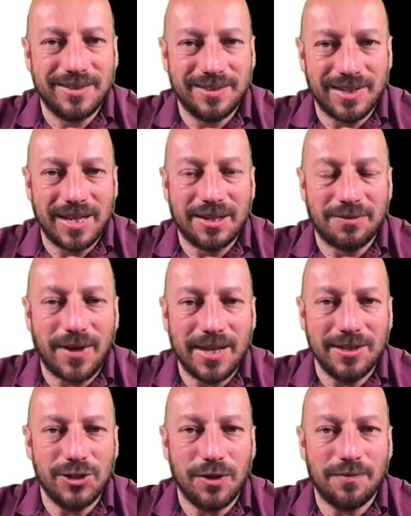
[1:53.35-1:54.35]
take
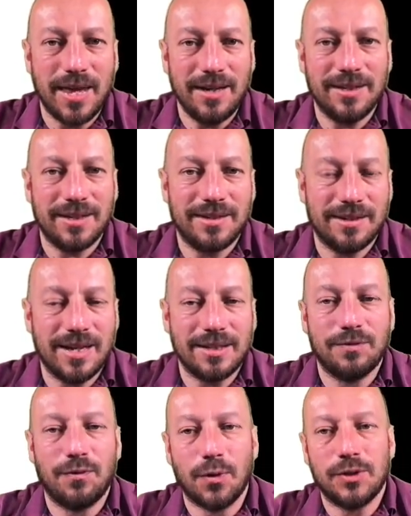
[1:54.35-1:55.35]
advantage of that, and let's
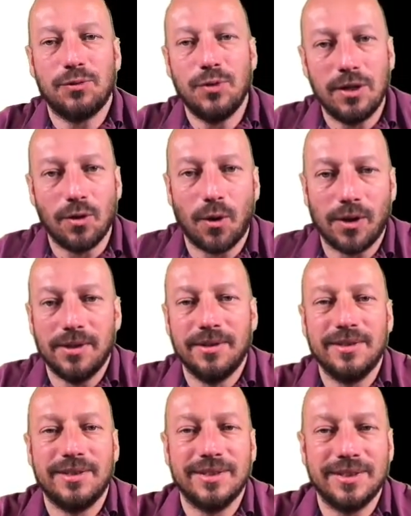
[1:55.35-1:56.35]
first recall
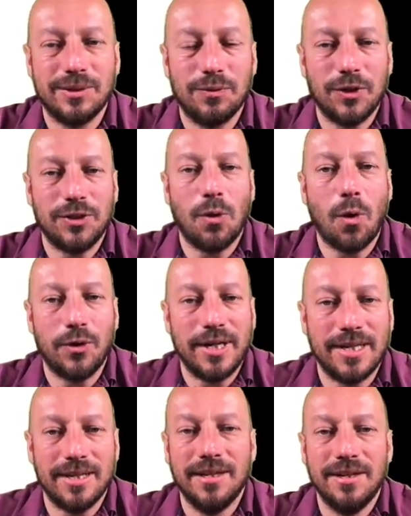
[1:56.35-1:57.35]
what you
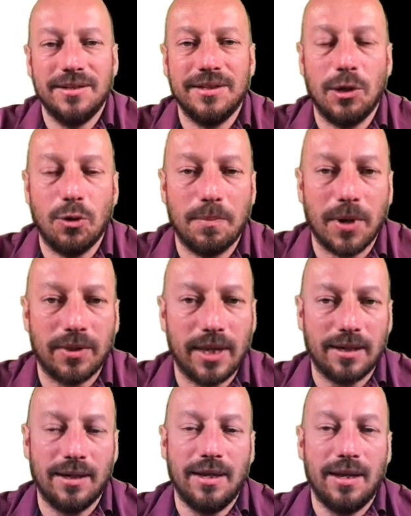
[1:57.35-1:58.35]
already know about
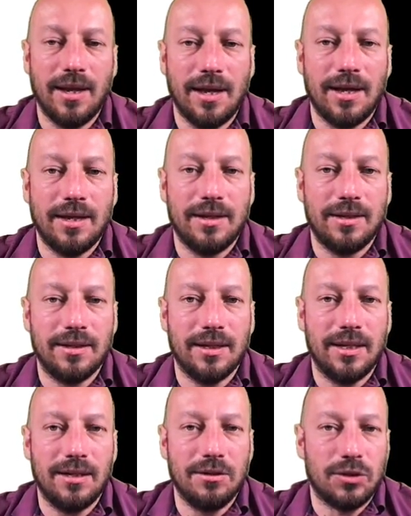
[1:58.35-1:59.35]
that.
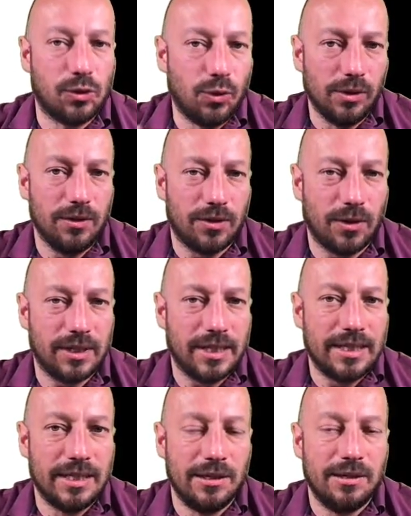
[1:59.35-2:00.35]
In school, you got
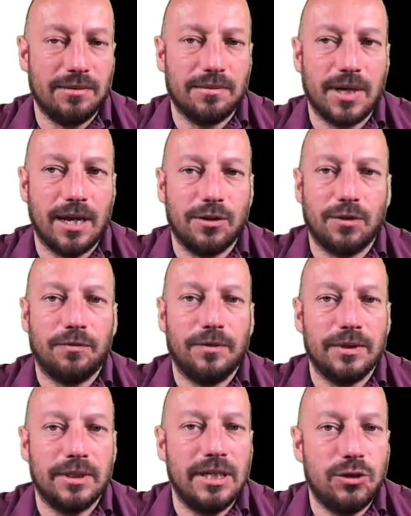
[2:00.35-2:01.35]
a kind of
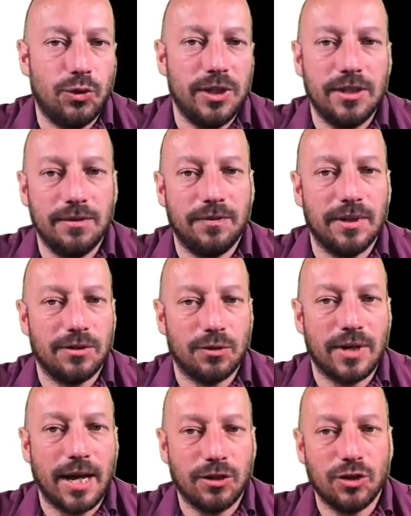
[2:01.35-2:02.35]
intuitive
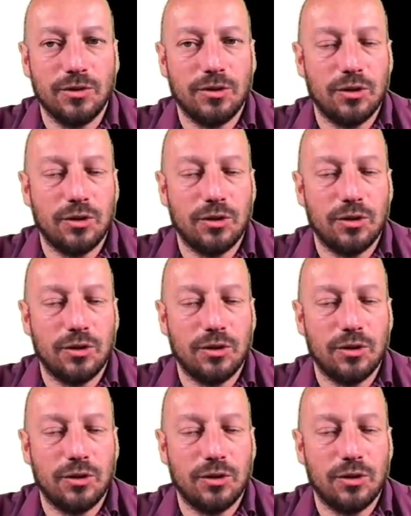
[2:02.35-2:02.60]
introduction